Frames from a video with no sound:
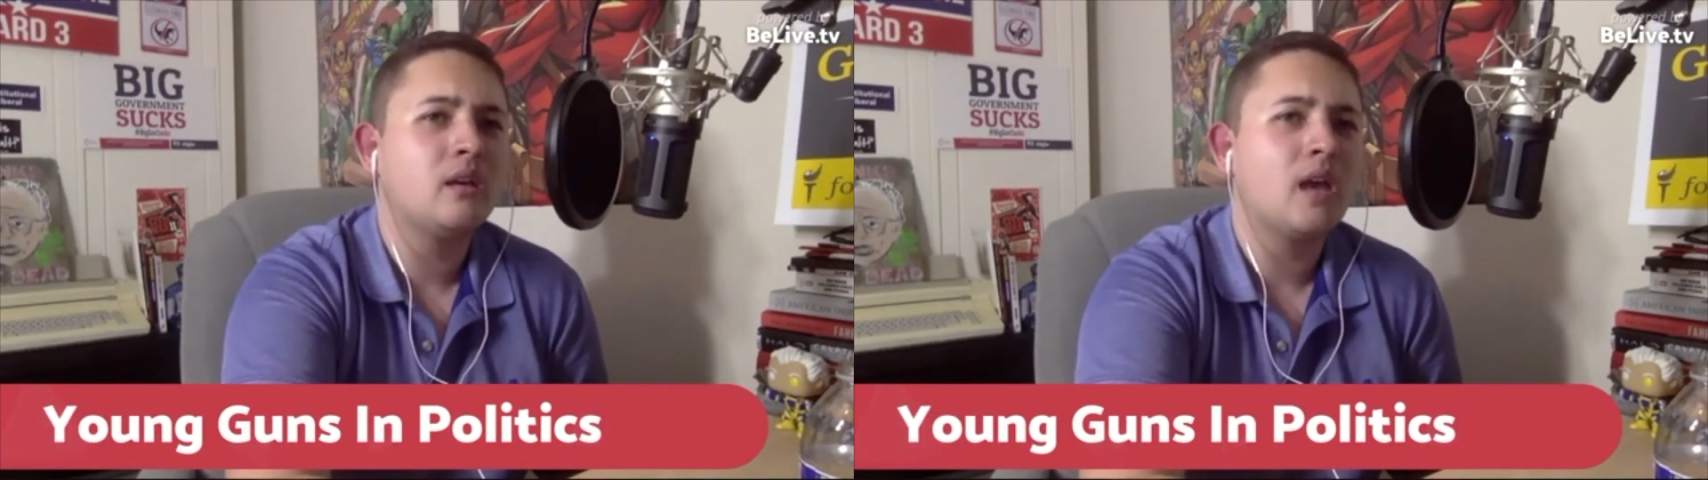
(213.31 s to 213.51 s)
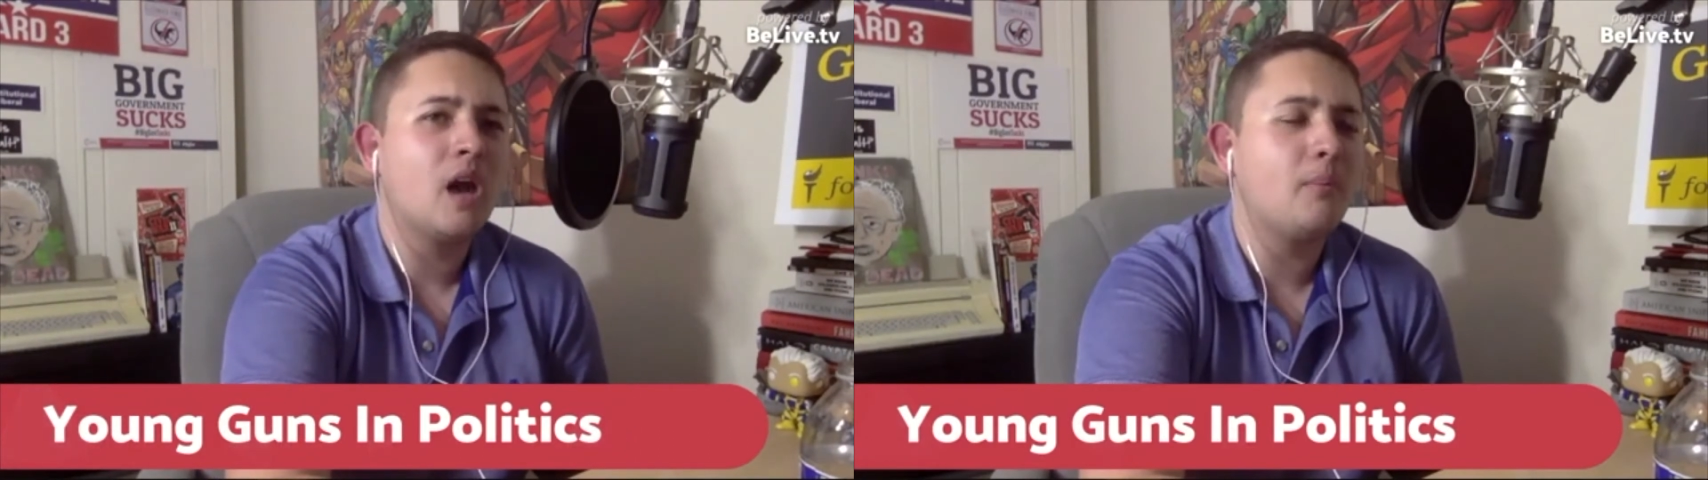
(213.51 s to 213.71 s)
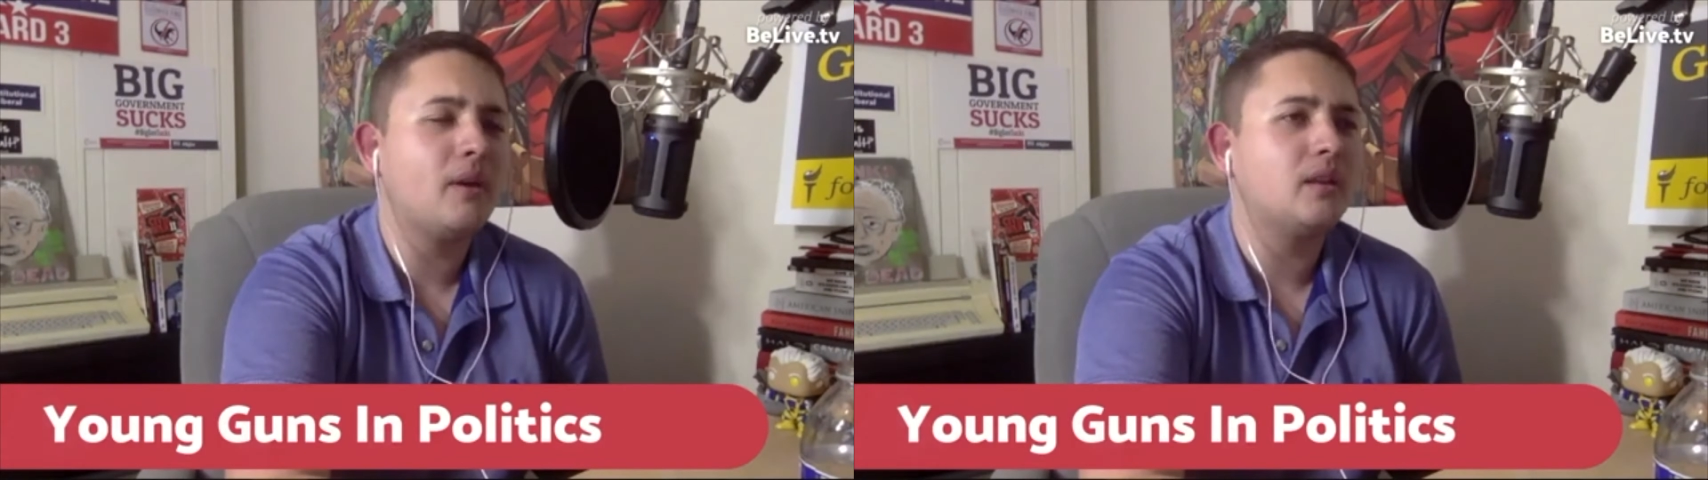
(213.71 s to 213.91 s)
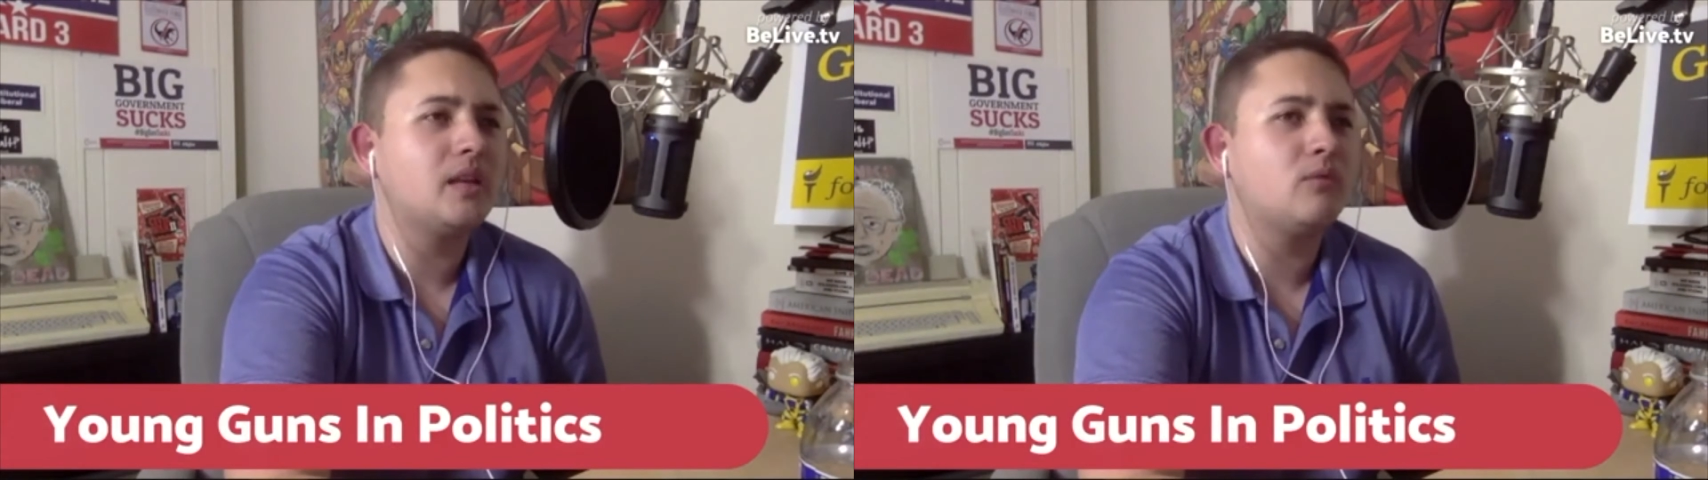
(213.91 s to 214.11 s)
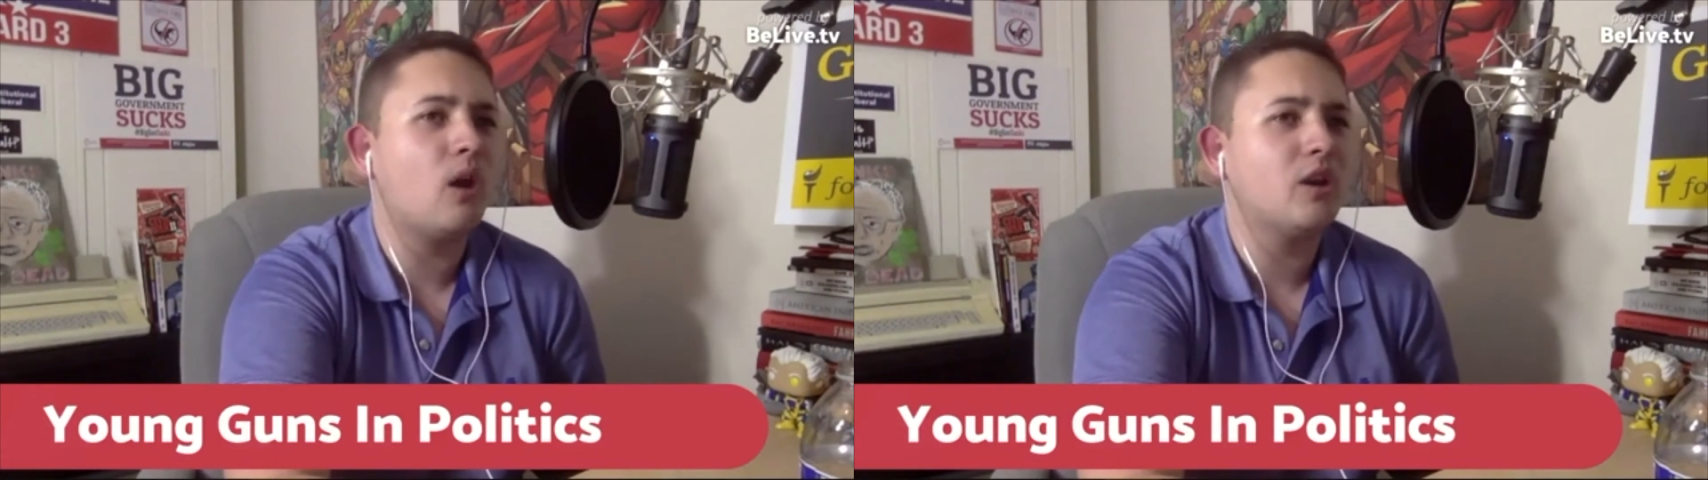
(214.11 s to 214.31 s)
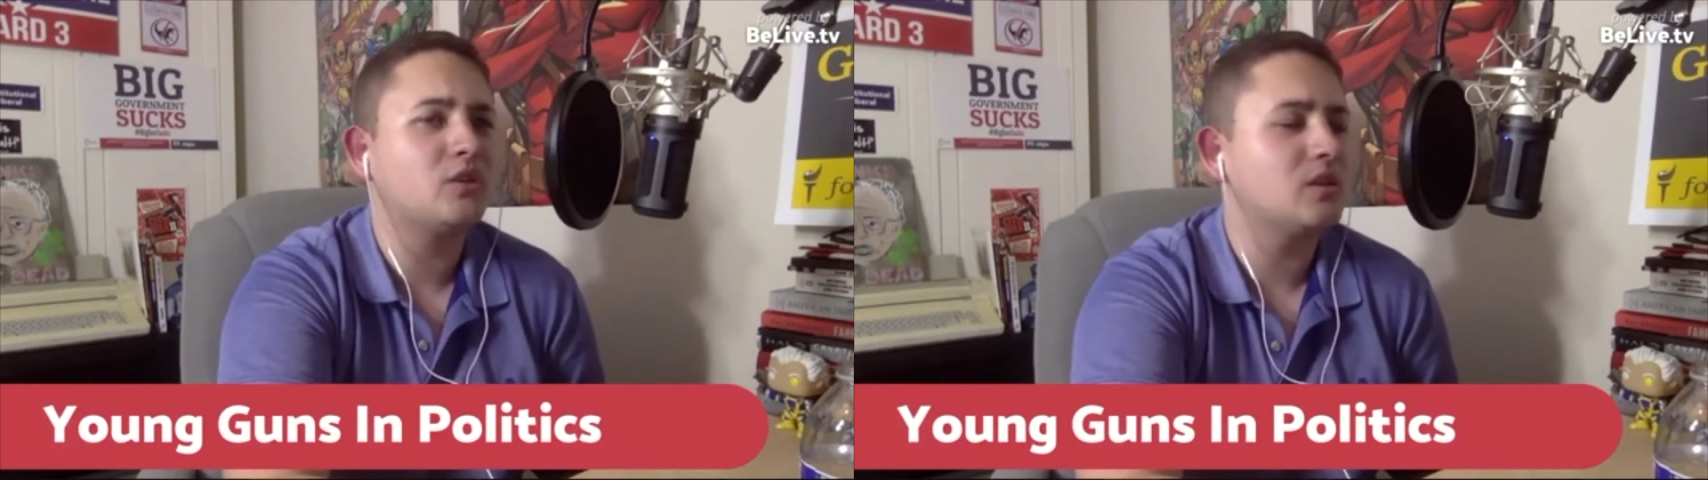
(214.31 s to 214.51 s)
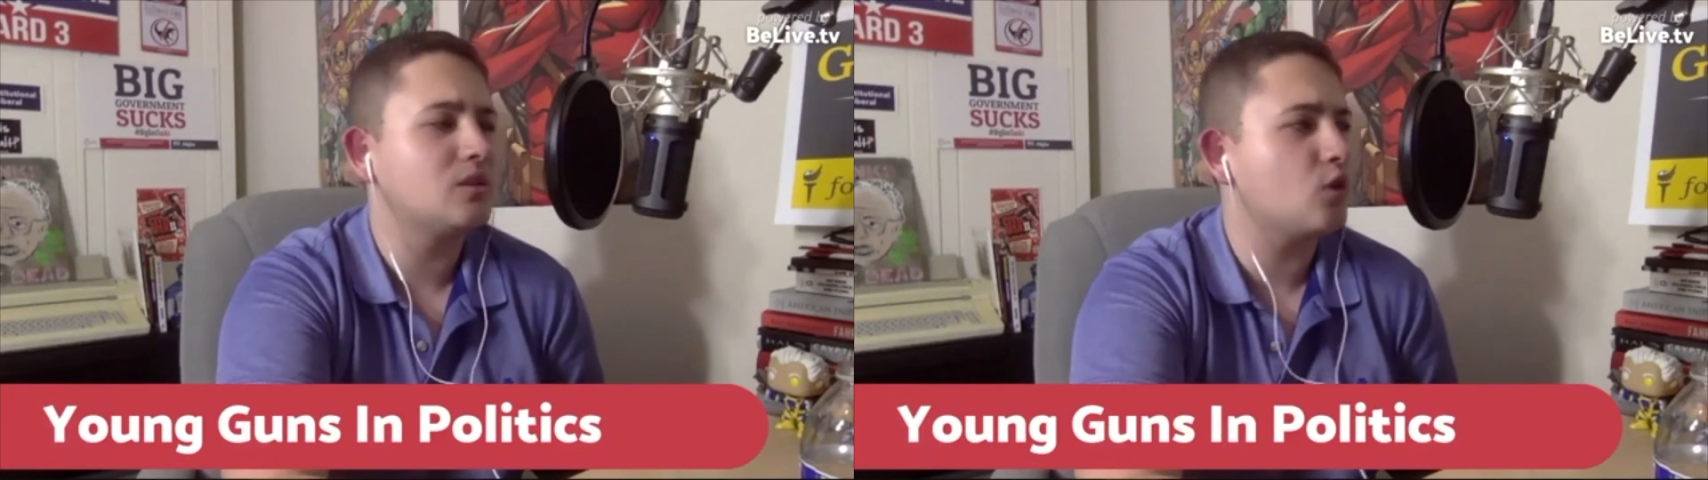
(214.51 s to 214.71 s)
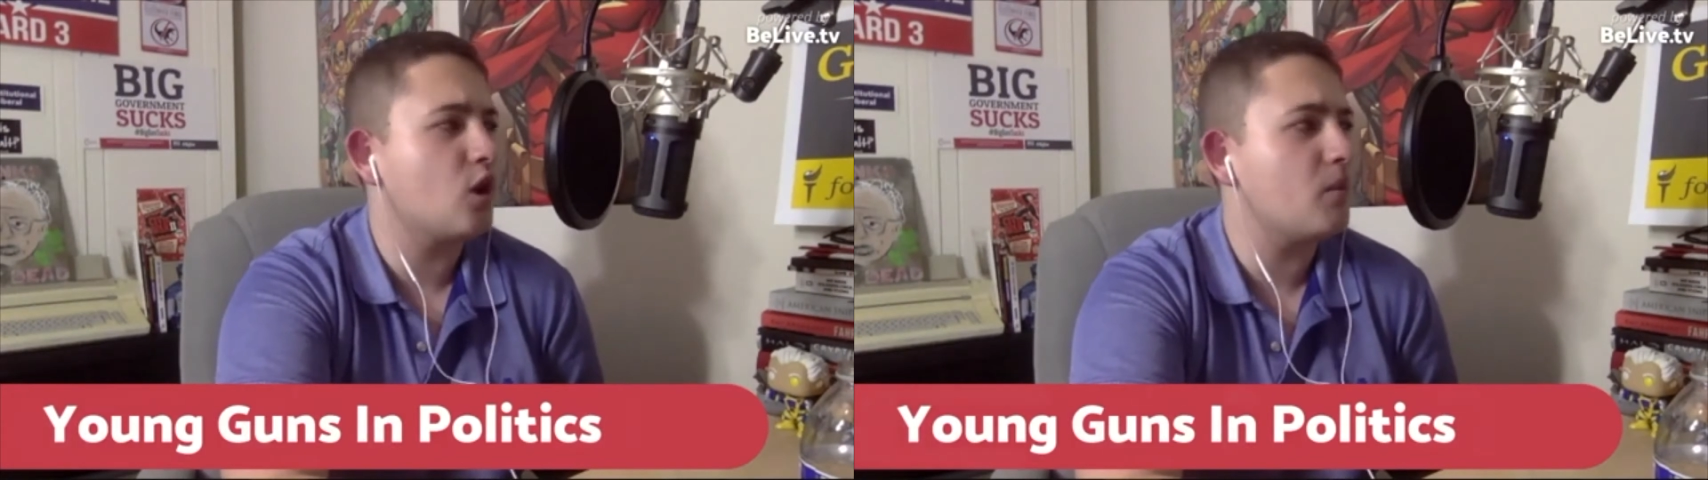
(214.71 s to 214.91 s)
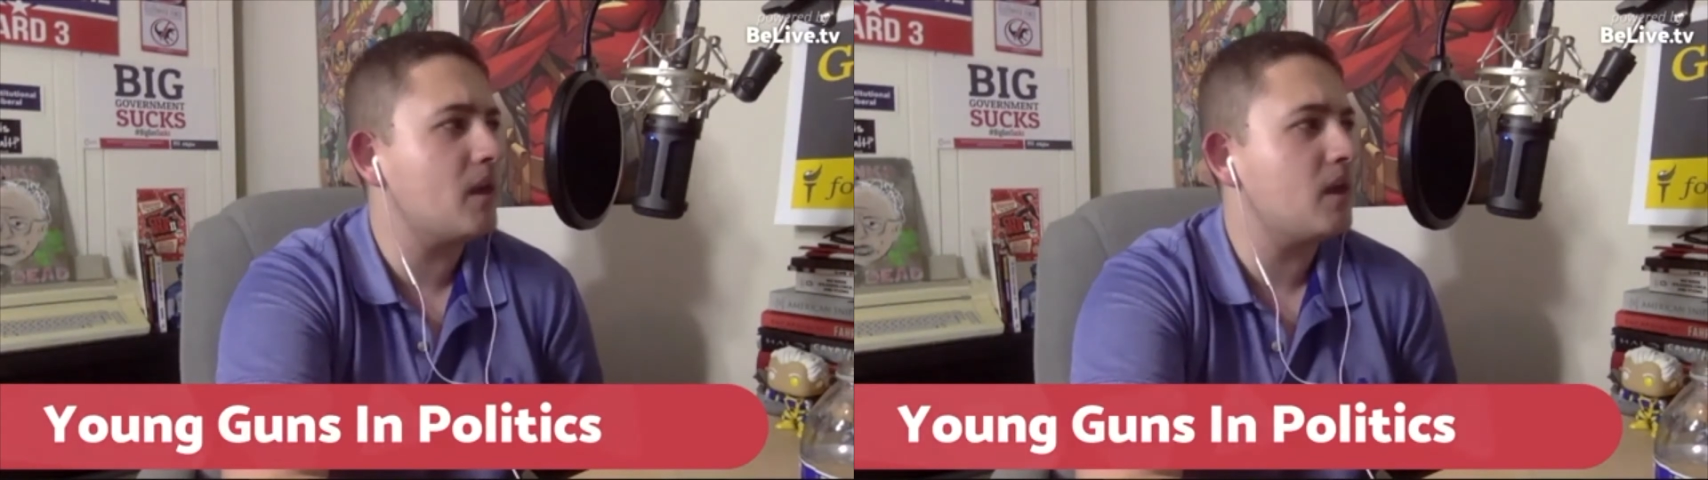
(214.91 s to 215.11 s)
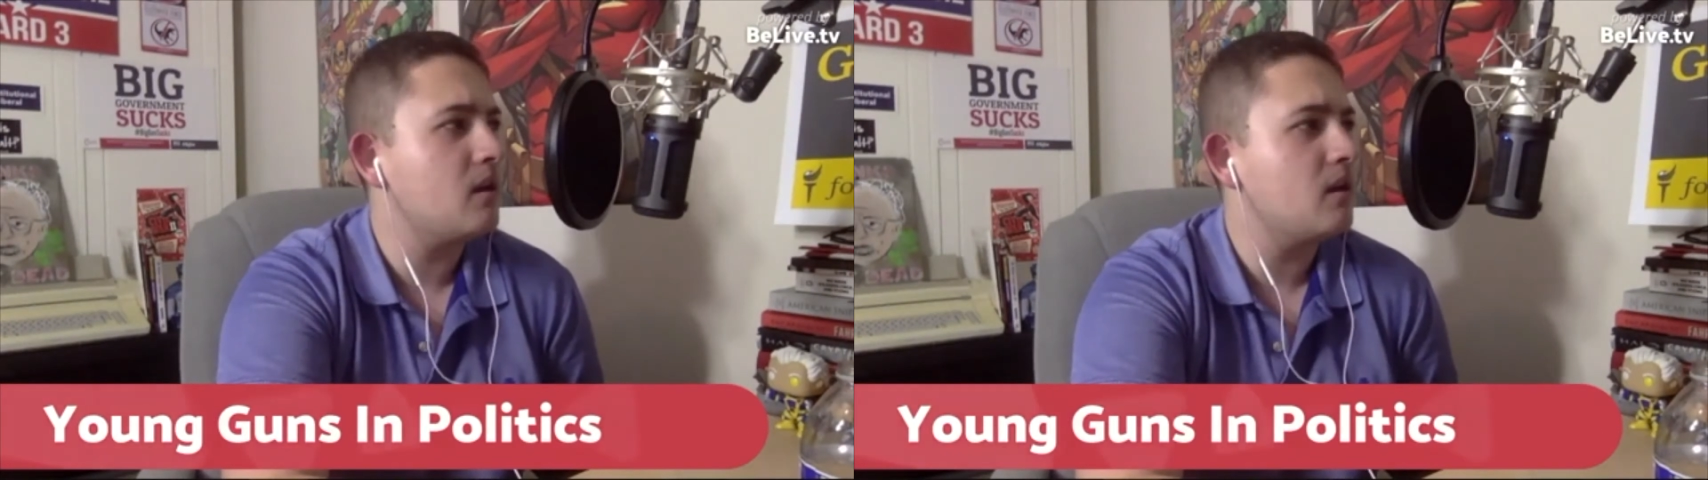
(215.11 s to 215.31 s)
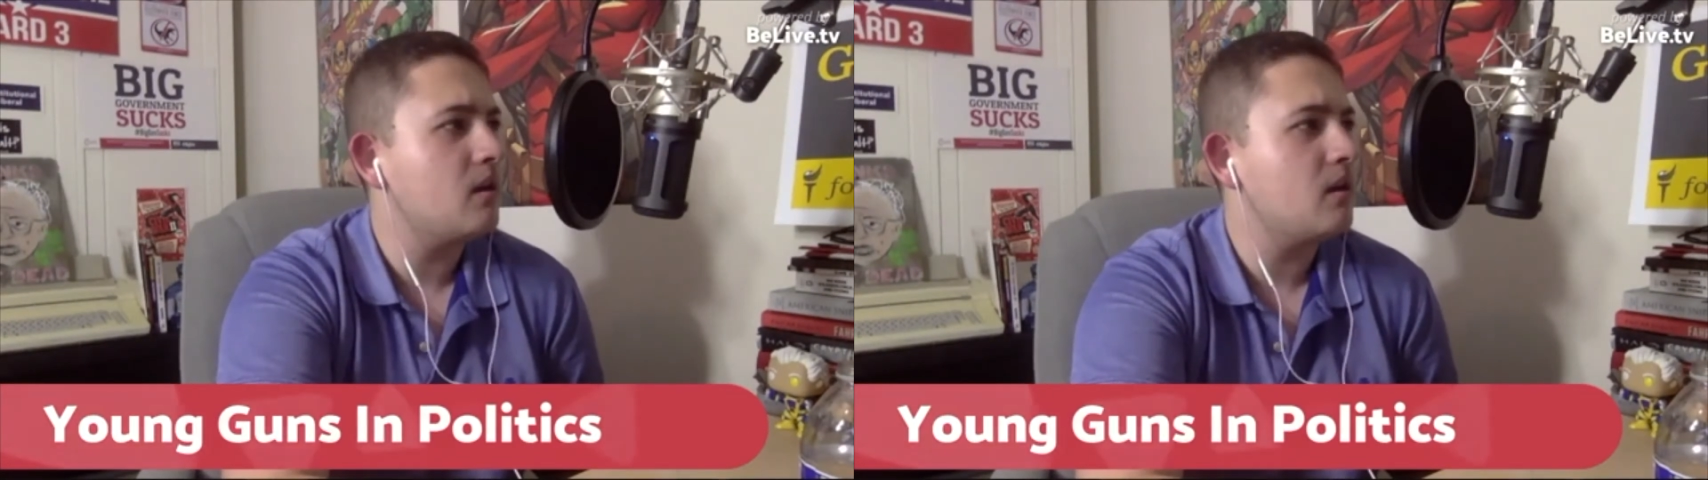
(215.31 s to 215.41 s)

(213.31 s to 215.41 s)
helping lead Washington's army,